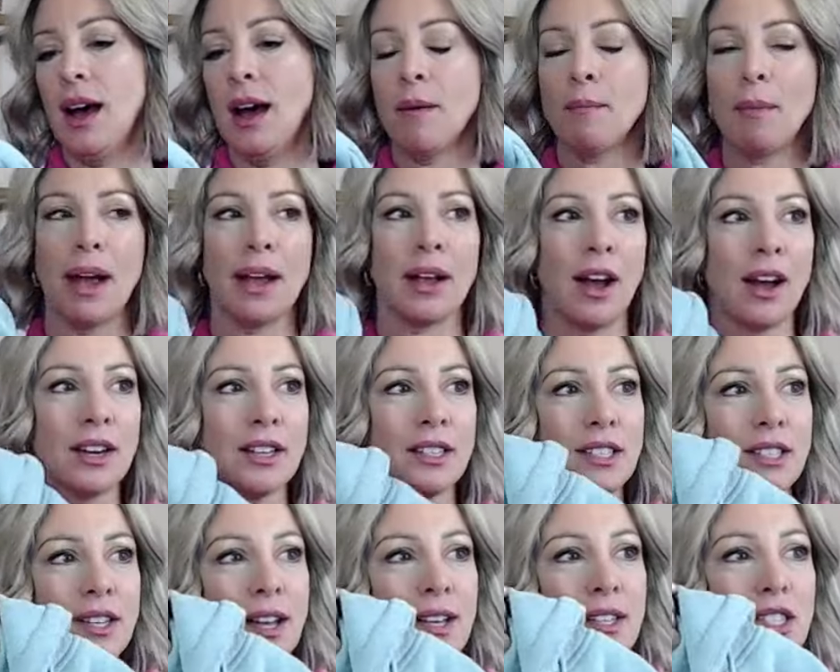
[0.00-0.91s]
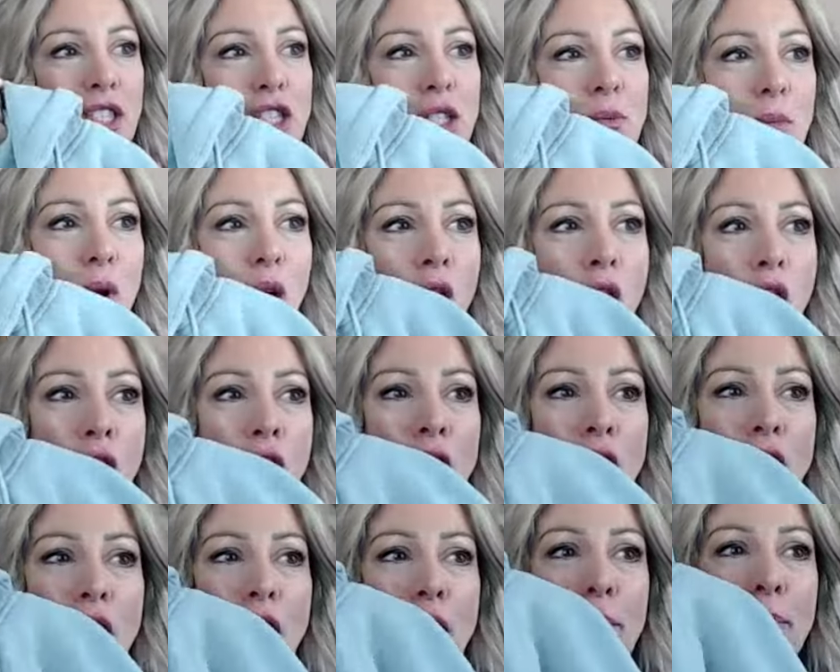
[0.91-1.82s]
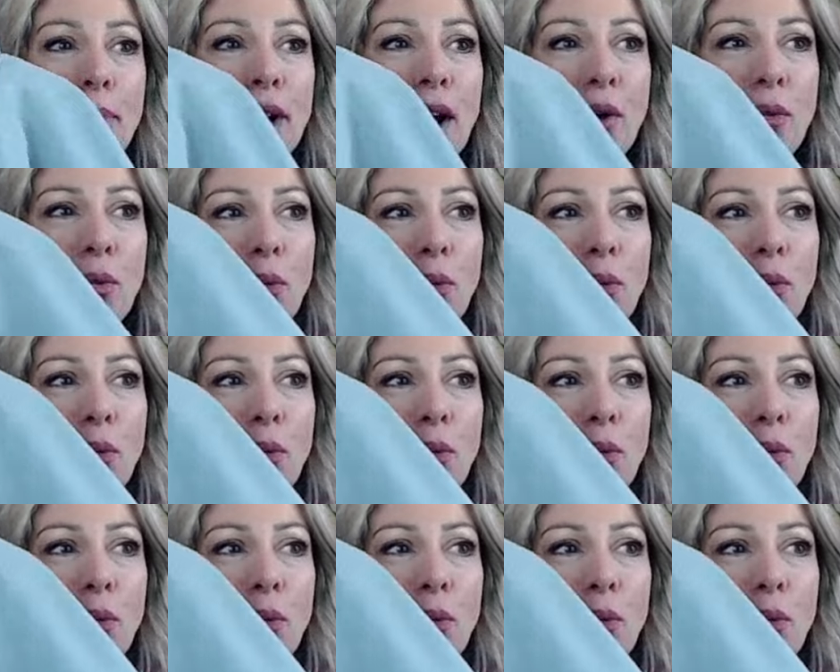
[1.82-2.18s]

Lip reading: I got a size small, but I